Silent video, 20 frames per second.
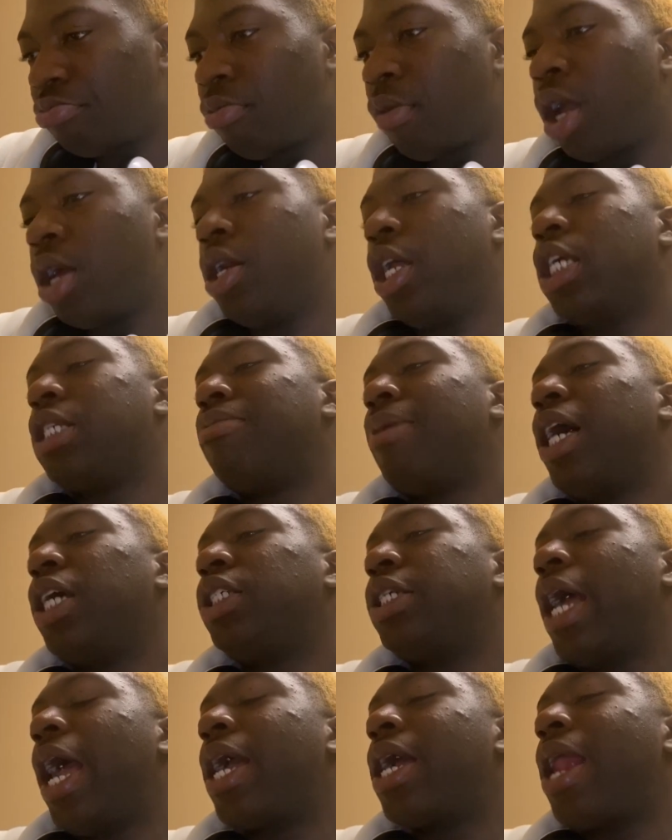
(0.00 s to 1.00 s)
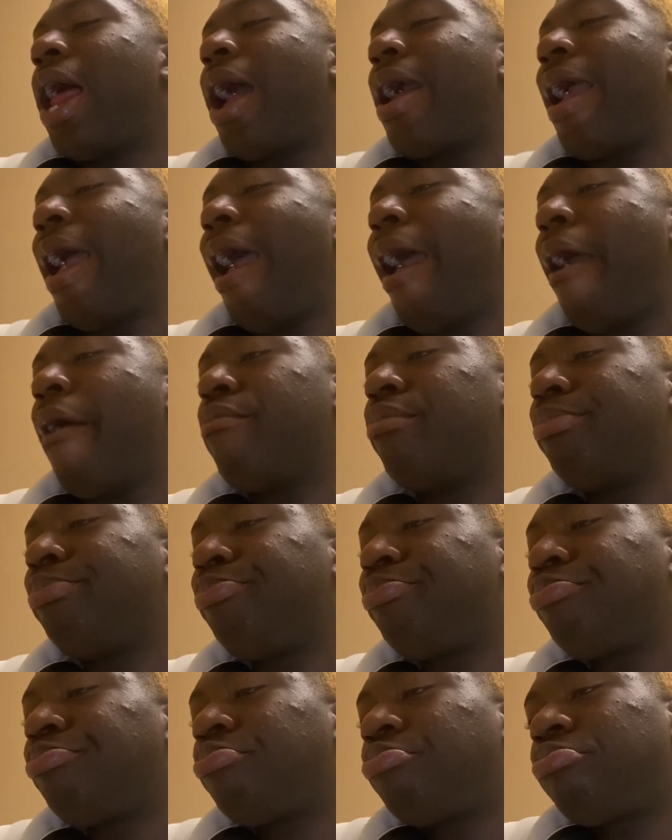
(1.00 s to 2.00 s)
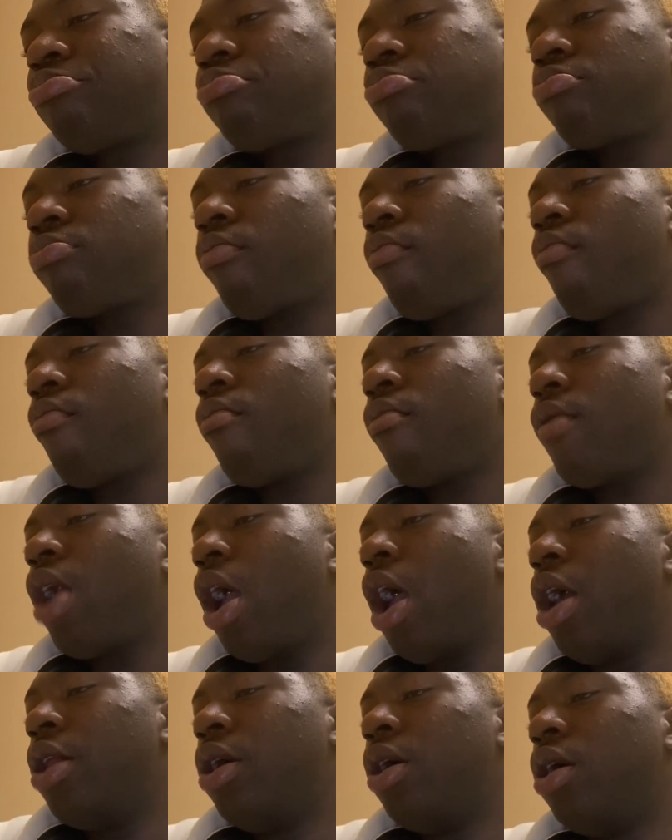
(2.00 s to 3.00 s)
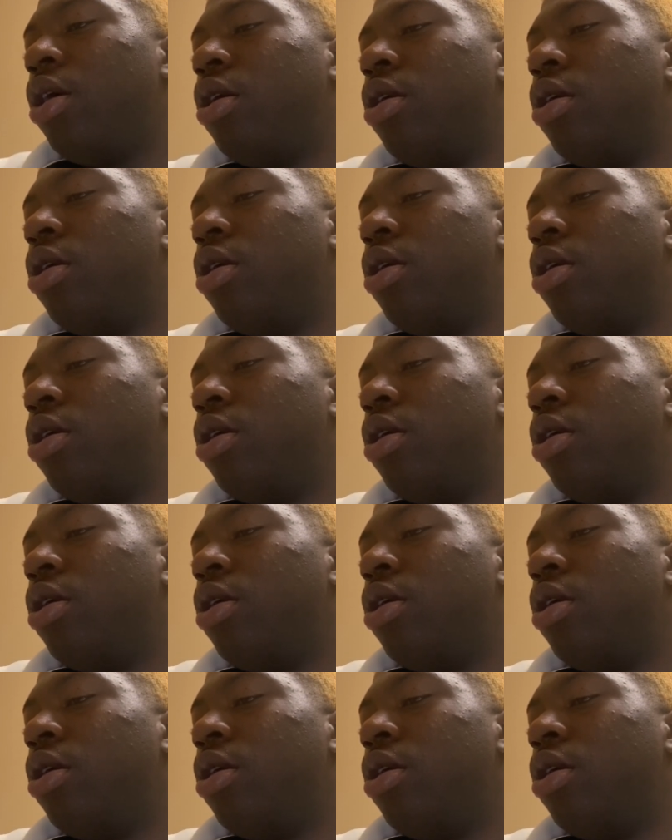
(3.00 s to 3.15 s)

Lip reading: that's my jacket I got. And it,